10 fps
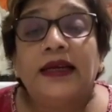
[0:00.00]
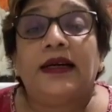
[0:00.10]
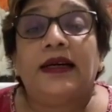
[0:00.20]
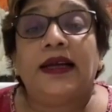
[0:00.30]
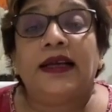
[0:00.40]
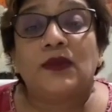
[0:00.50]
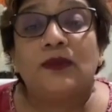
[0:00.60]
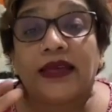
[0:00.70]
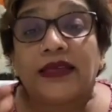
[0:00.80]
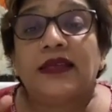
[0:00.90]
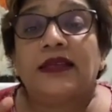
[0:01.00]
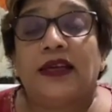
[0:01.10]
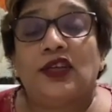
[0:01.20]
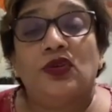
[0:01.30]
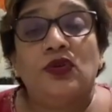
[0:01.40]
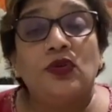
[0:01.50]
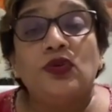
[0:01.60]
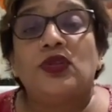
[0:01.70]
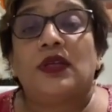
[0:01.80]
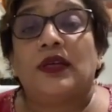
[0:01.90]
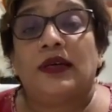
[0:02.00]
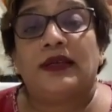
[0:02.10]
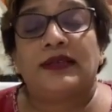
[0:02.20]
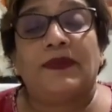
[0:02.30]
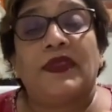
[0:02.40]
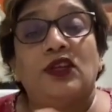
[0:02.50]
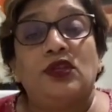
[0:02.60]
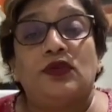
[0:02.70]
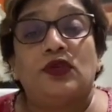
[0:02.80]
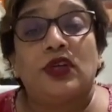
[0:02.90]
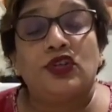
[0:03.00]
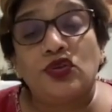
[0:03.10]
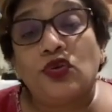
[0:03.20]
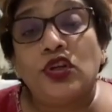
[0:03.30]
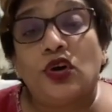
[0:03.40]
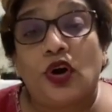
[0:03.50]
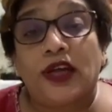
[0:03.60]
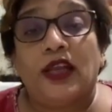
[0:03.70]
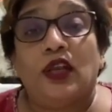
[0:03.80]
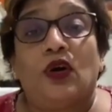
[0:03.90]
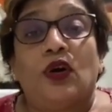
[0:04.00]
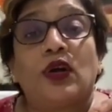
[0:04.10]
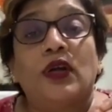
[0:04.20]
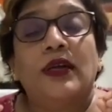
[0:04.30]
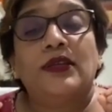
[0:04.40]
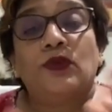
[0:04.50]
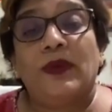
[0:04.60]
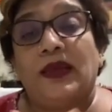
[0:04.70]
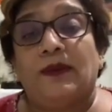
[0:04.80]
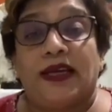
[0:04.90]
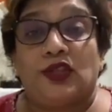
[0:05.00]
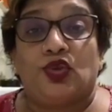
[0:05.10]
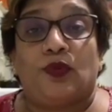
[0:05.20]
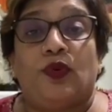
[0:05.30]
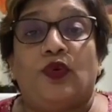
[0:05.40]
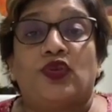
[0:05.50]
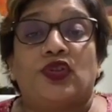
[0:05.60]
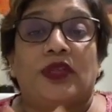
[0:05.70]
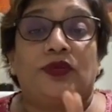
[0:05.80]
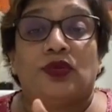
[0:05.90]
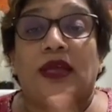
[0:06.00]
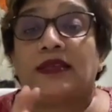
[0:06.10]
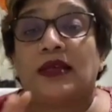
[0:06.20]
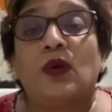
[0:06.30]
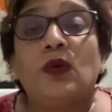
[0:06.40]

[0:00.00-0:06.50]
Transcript: it is better that you use something to control your oil or to minimize your pores. So that's how